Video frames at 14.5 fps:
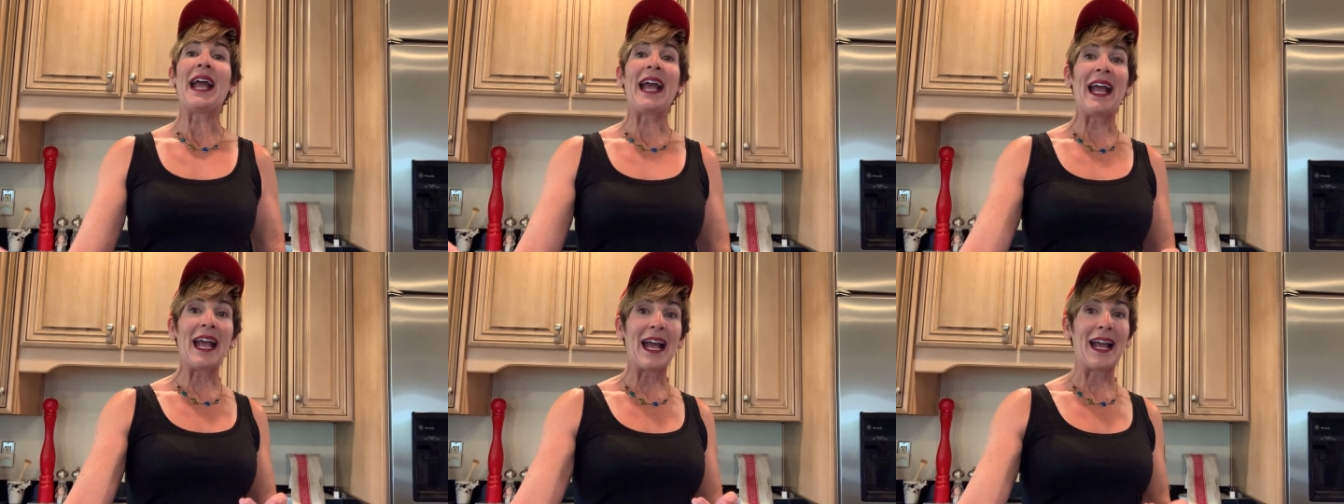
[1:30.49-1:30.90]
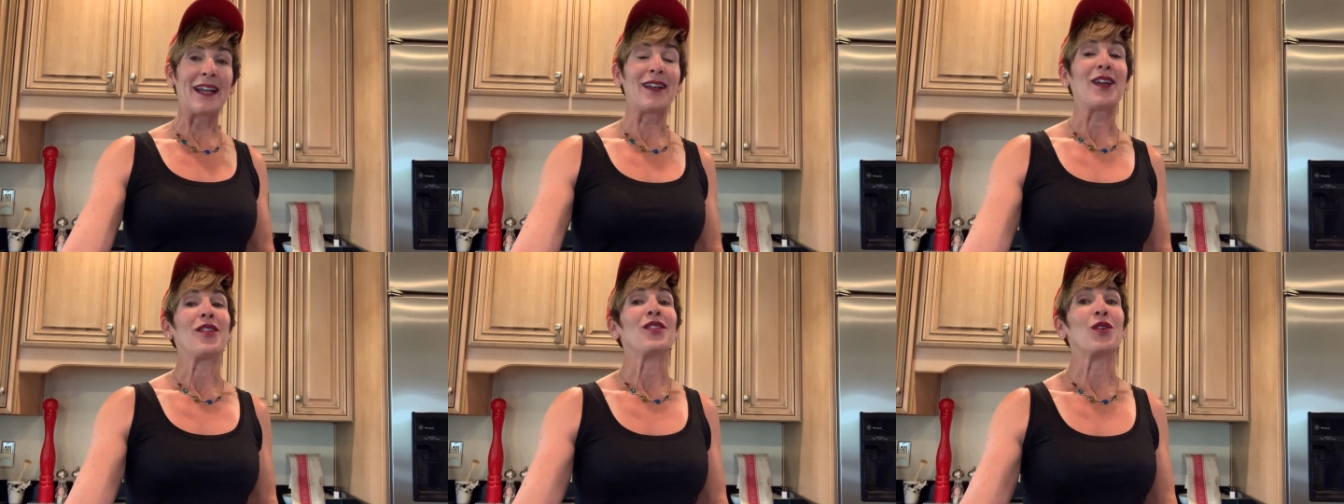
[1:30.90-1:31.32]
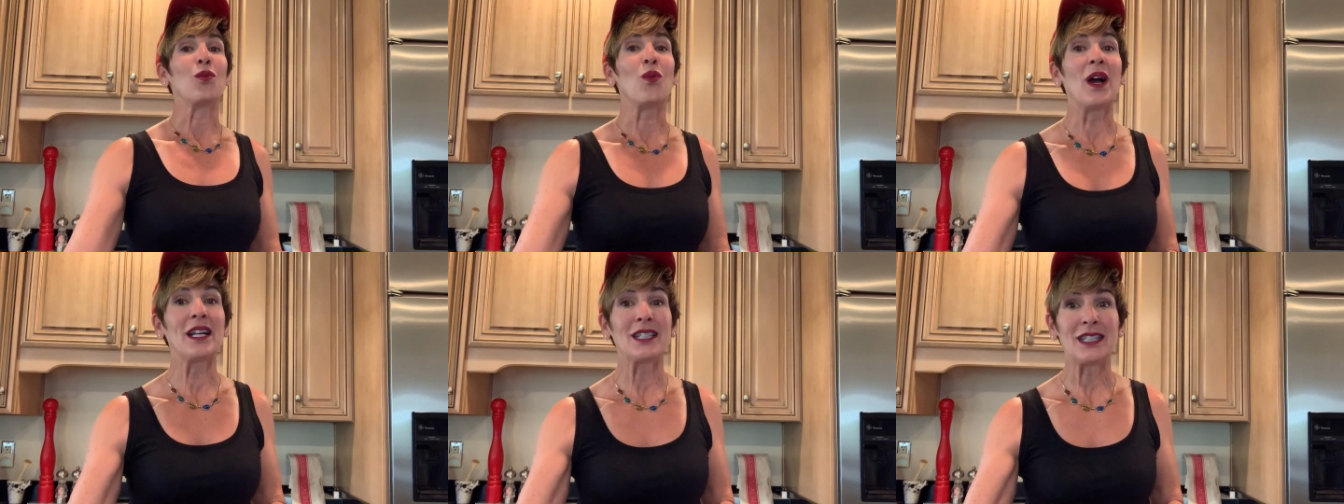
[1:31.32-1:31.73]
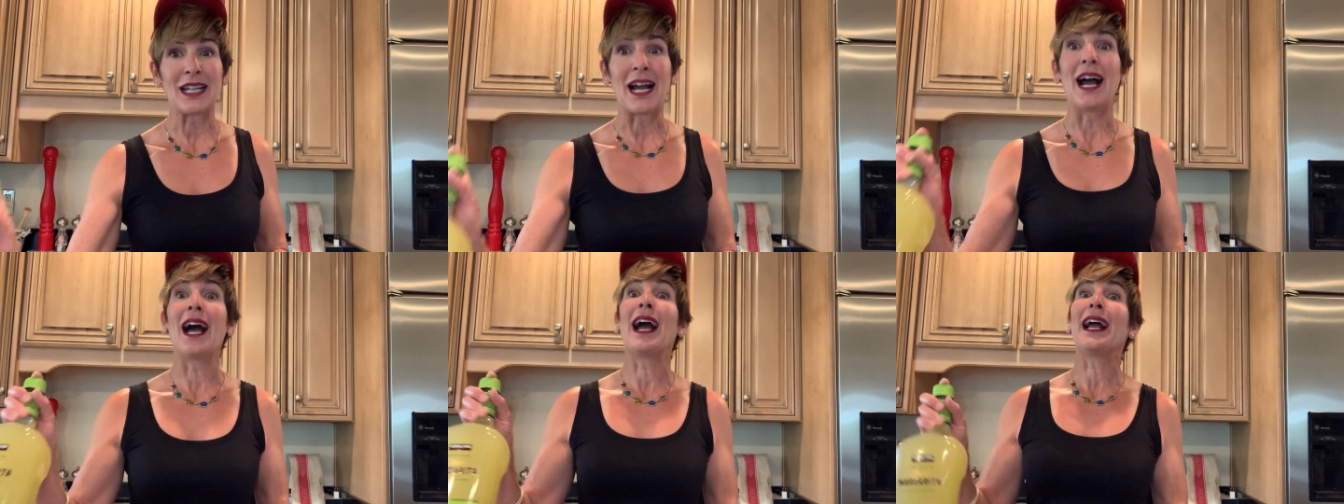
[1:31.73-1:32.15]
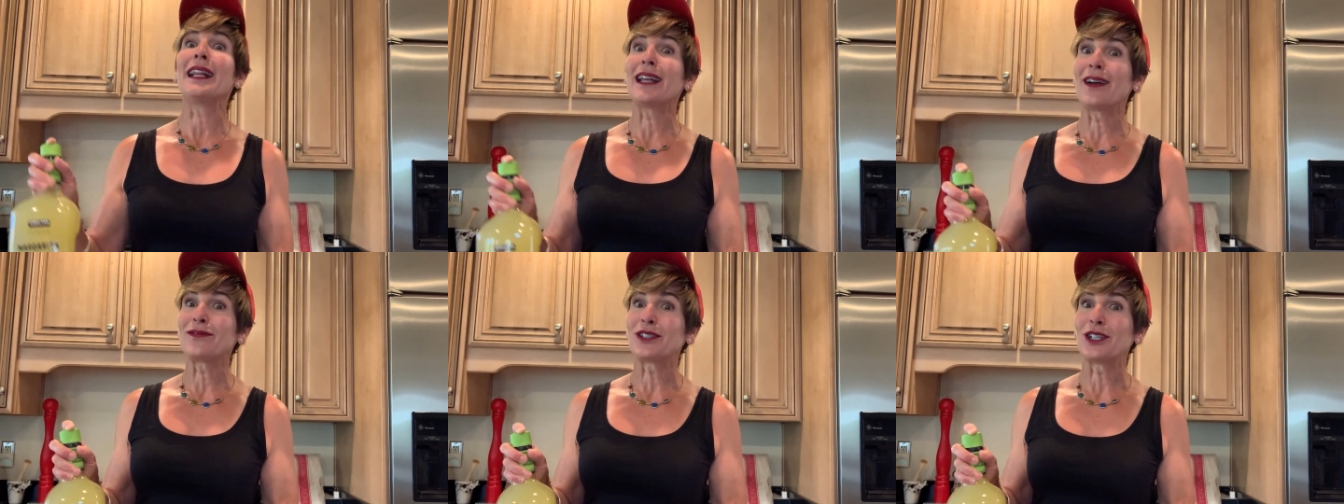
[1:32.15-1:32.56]
And the what
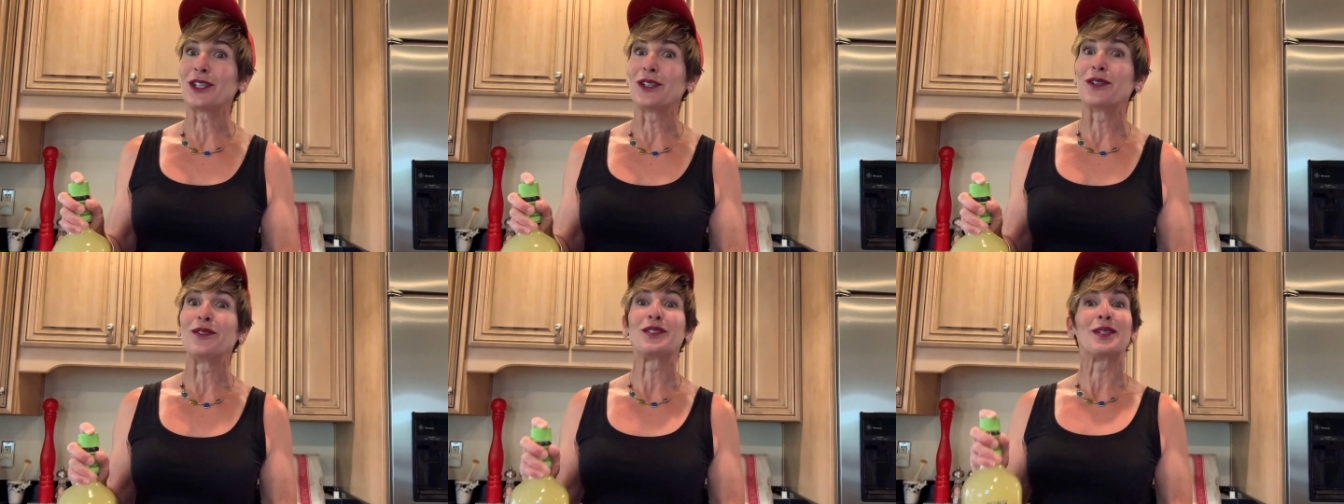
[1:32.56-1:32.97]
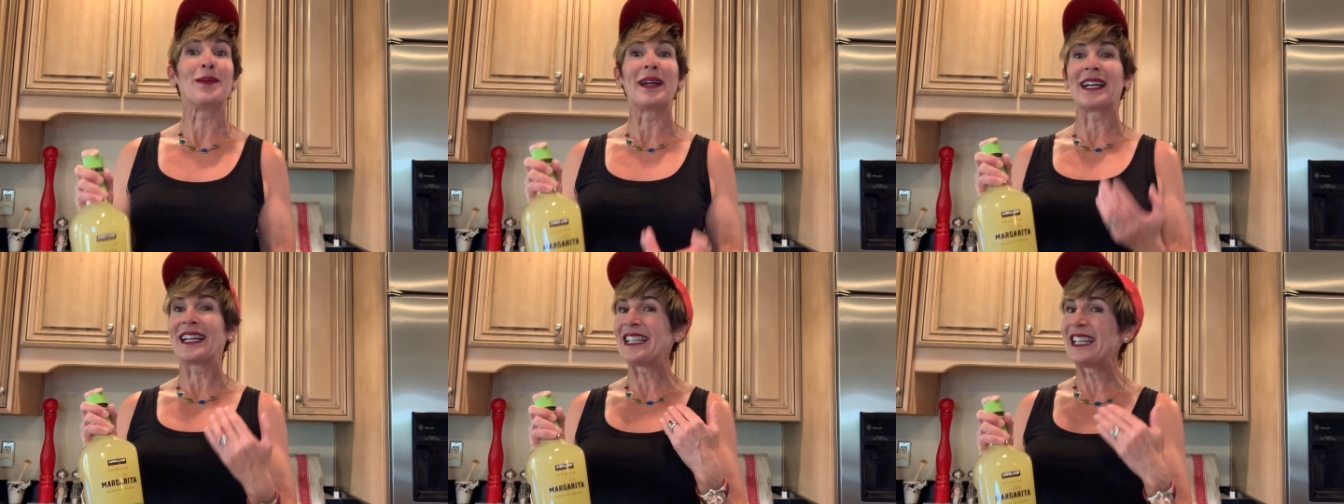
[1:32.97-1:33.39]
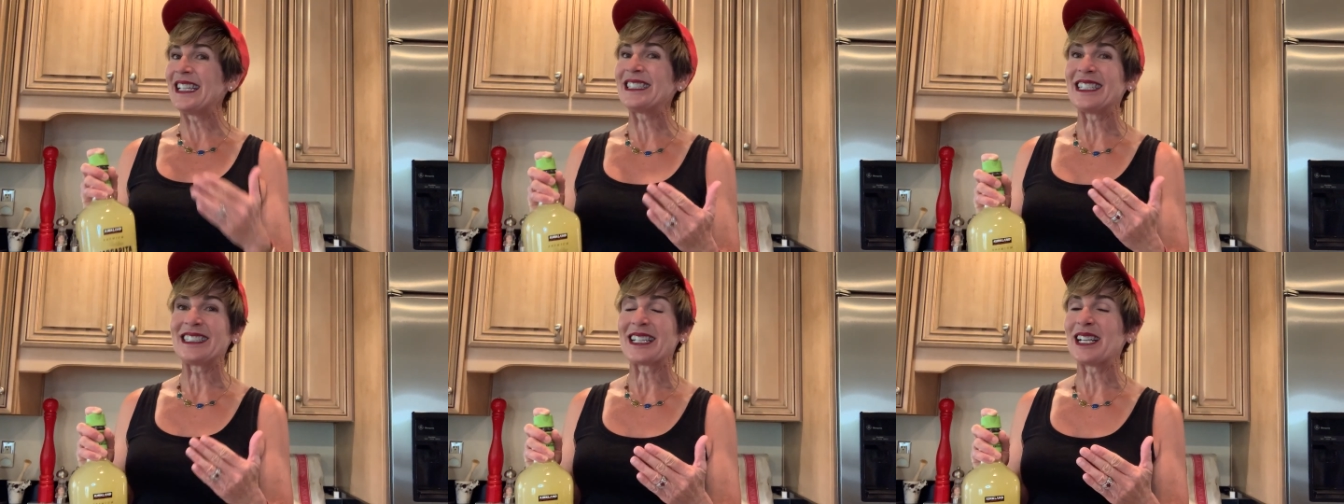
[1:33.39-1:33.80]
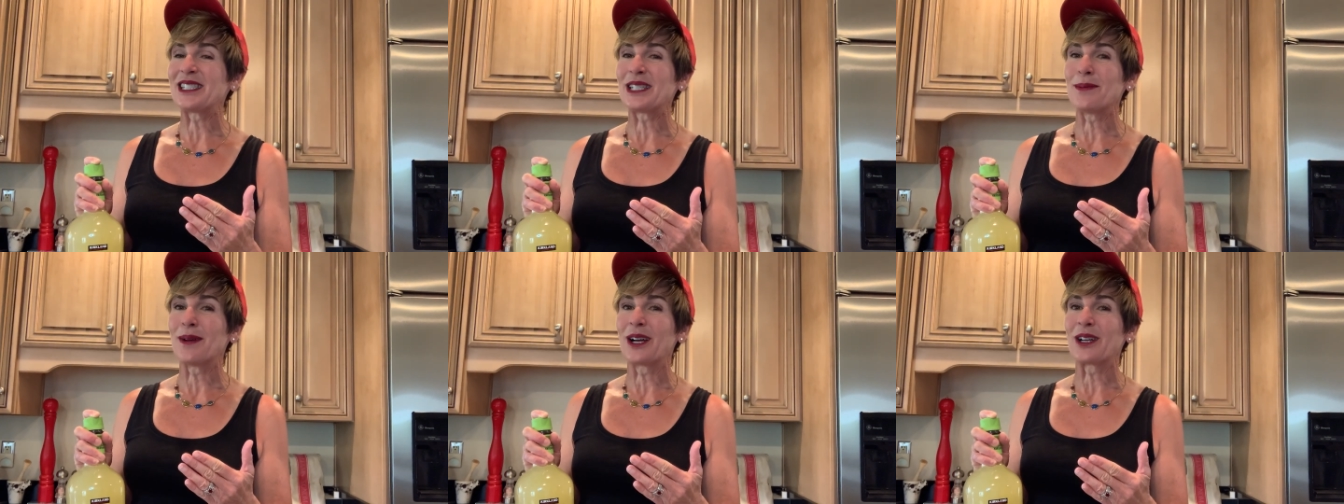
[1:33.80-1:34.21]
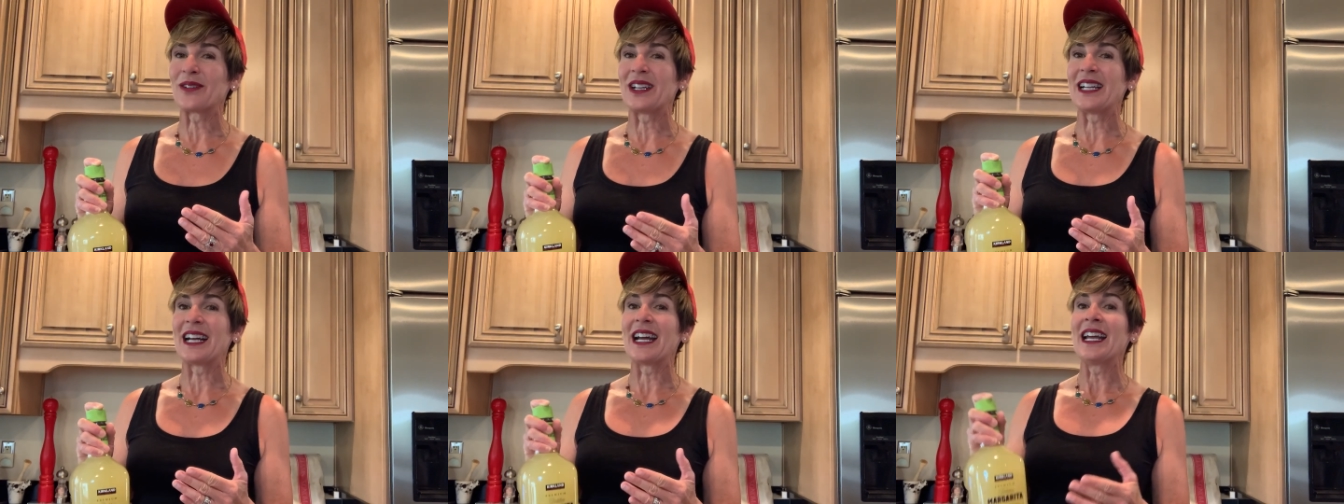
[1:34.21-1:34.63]
I love to use to make an easy, tasty
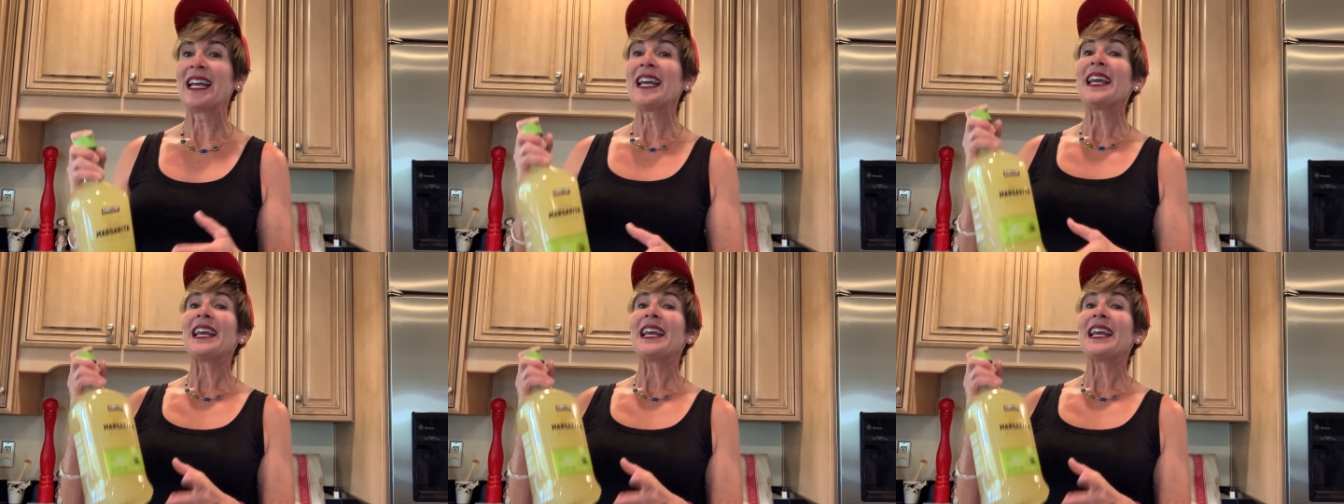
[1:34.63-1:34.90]
margarita